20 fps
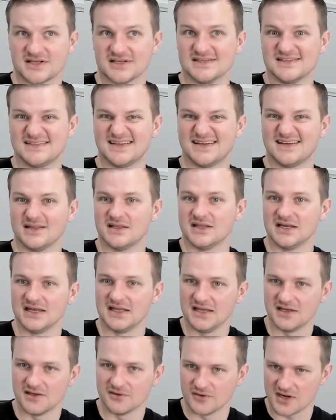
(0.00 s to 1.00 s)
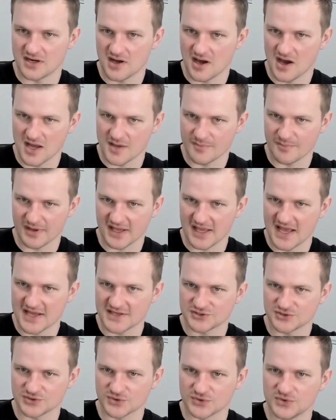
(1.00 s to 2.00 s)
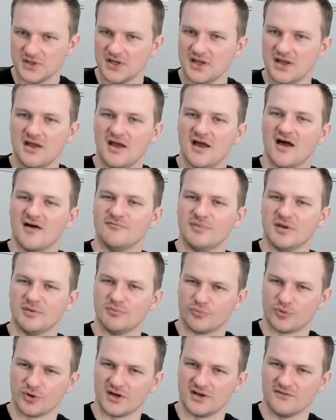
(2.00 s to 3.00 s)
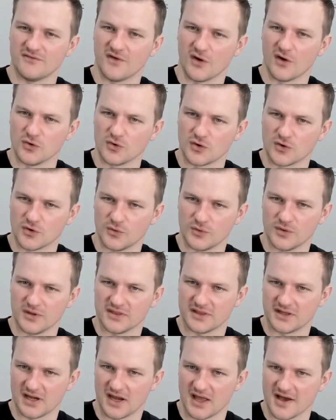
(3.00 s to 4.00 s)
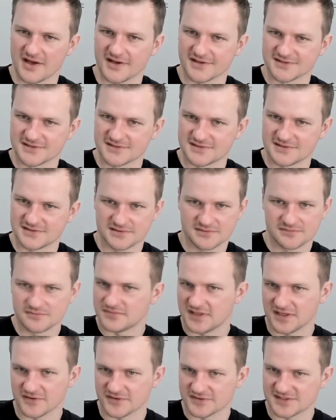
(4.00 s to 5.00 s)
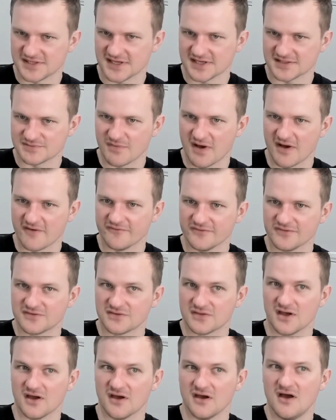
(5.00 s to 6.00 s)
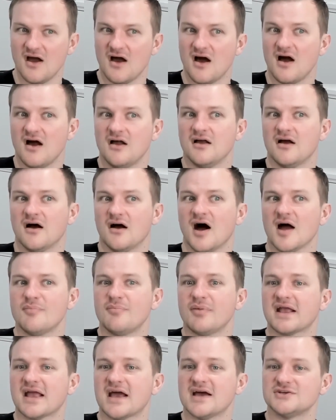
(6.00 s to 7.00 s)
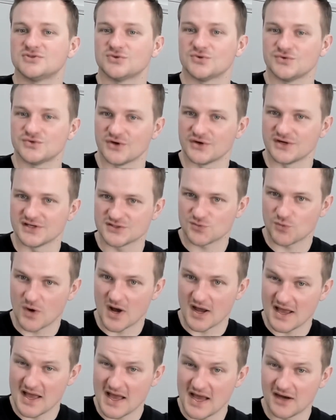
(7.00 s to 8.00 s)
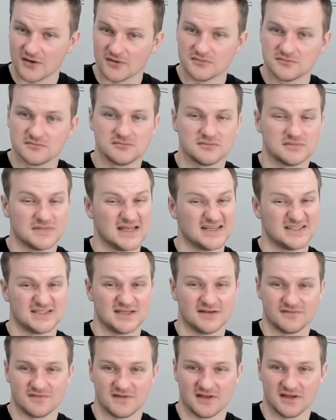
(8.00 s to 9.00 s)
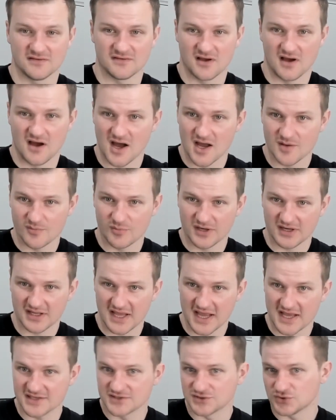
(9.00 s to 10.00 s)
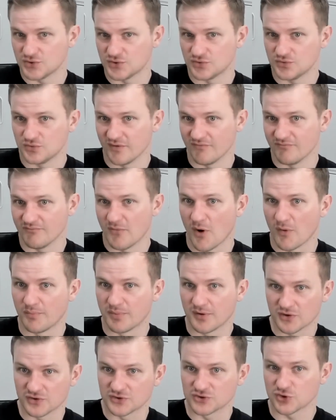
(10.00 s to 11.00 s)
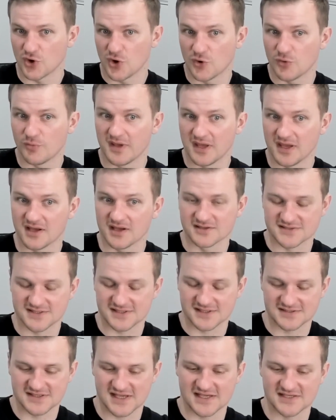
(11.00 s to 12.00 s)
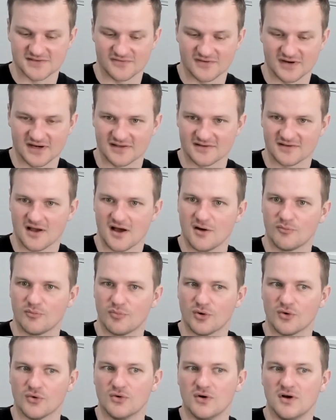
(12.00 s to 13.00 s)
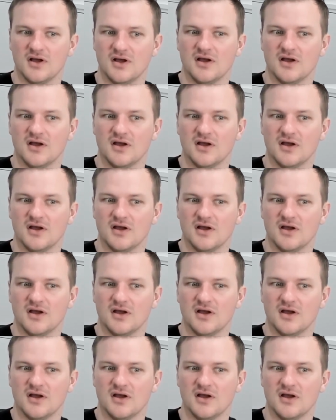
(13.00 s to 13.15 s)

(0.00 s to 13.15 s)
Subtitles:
considered the leader in hyper-casual, have been pretty vocal in the last 6 months that hyper-casual is on its way out. They're shifting to hybrid casual, with mob control being a successful example.